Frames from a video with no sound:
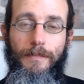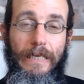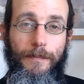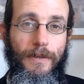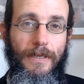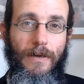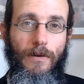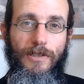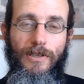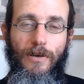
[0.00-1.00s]
people.
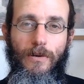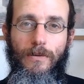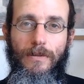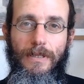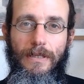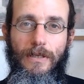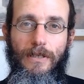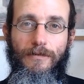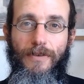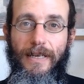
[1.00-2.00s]
Also, you
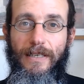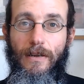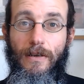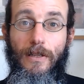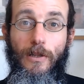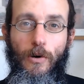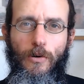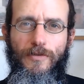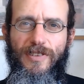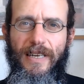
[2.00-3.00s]
can find it on
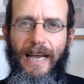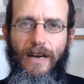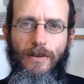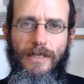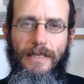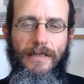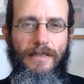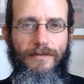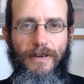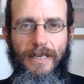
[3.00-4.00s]
clothes and houses.
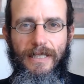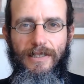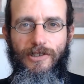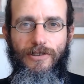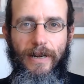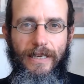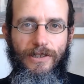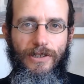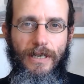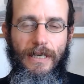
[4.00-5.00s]
It's a very
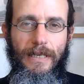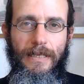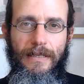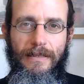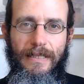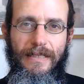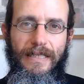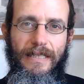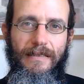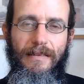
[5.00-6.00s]
strange
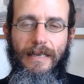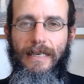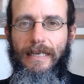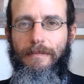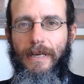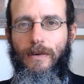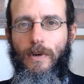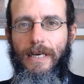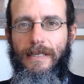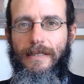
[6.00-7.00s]
disease. In many
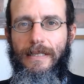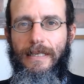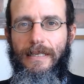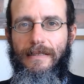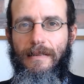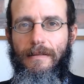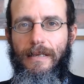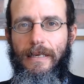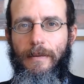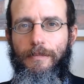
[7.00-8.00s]
ways, it's
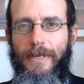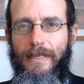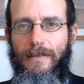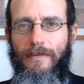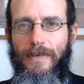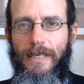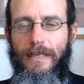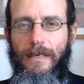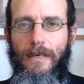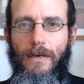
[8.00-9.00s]
the
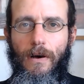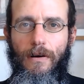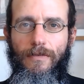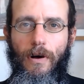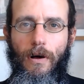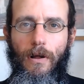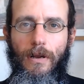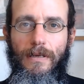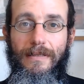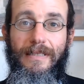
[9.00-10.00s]
epitome of
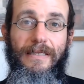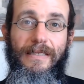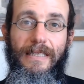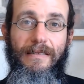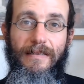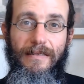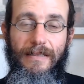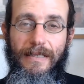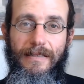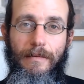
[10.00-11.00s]
all diseases.
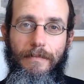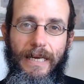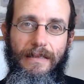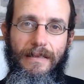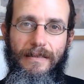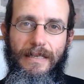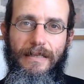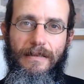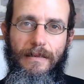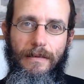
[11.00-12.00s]
It's the main
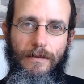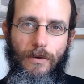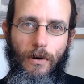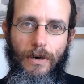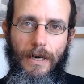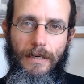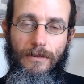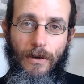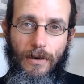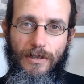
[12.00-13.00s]
disease that the Torah
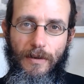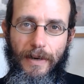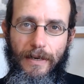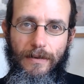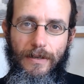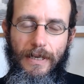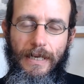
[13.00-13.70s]
talks about.